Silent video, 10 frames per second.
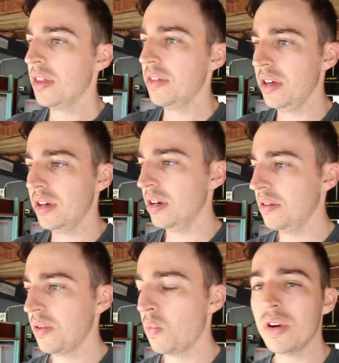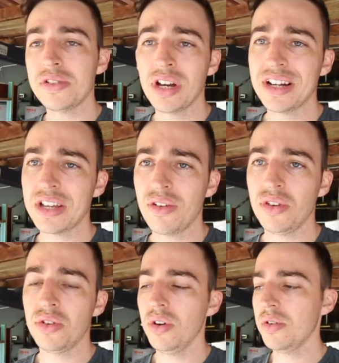They're wanting something to
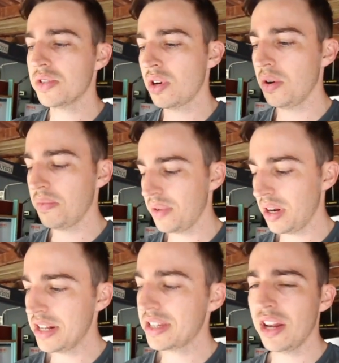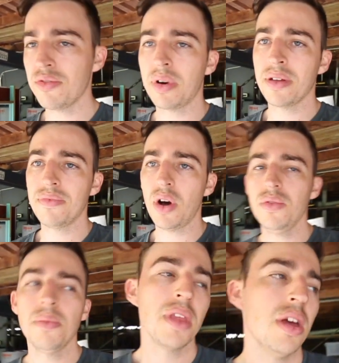do, so let's get everybody
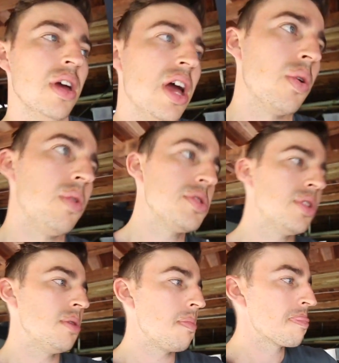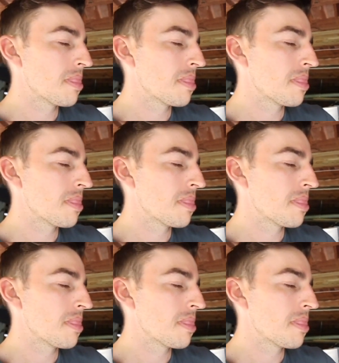involved. And also